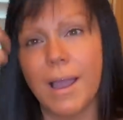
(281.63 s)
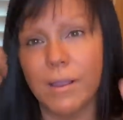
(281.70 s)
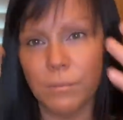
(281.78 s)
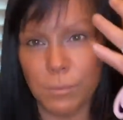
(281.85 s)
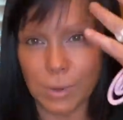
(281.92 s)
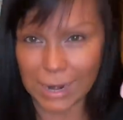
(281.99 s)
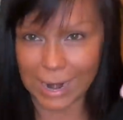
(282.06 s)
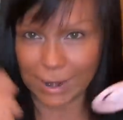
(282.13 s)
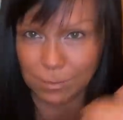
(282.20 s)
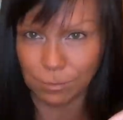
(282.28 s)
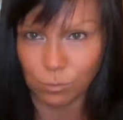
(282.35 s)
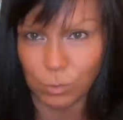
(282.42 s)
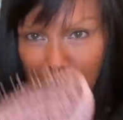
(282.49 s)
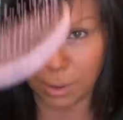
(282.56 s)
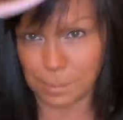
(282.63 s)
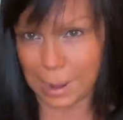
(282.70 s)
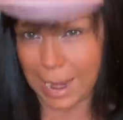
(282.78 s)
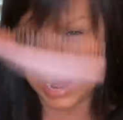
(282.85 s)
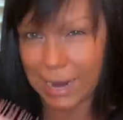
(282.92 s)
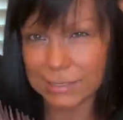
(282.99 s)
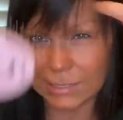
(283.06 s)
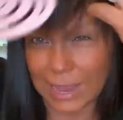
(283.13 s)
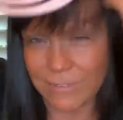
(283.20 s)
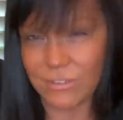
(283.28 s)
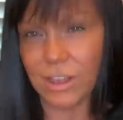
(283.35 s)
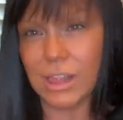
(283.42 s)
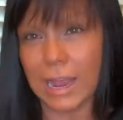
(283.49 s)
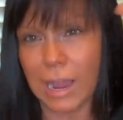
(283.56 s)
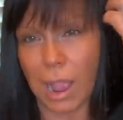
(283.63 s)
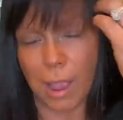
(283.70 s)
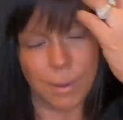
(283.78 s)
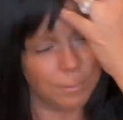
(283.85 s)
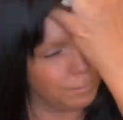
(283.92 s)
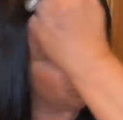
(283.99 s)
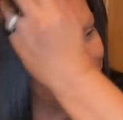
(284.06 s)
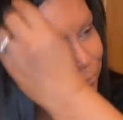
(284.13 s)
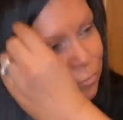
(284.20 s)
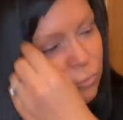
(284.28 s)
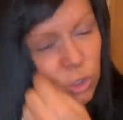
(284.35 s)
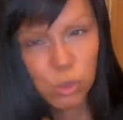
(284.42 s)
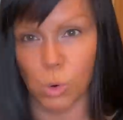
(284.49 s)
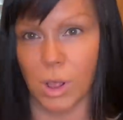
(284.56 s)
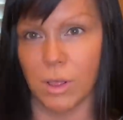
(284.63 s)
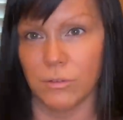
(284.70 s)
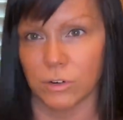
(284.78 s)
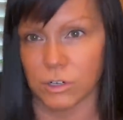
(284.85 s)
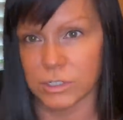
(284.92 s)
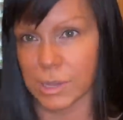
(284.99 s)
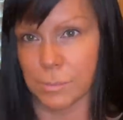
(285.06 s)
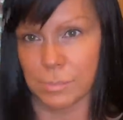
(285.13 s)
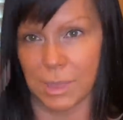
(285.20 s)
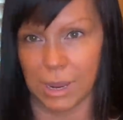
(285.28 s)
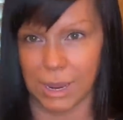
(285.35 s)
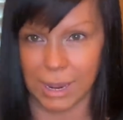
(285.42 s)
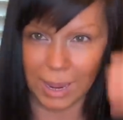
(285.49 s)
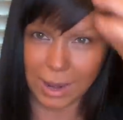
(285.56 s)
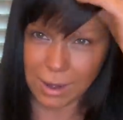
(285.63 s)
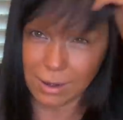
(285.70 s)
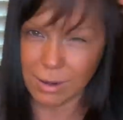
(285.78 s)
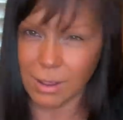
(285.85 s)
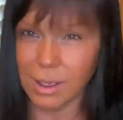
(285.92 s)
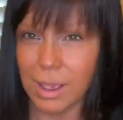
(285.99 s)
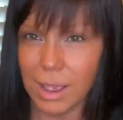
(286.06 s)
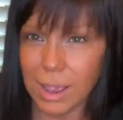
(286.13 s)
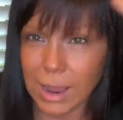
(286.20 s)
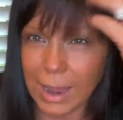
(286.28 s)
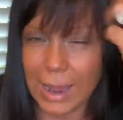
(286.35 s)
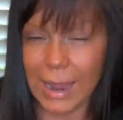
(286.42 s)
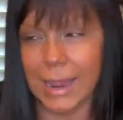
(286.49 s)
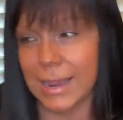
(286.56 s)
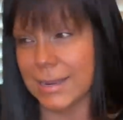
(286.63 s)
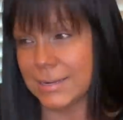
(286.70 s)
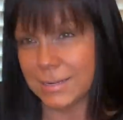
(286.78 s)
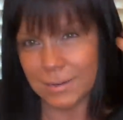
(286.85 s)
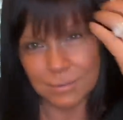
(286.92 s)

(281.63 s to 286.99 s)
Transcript: I, when I wear bangs, I feel like I'm 12 or something again. And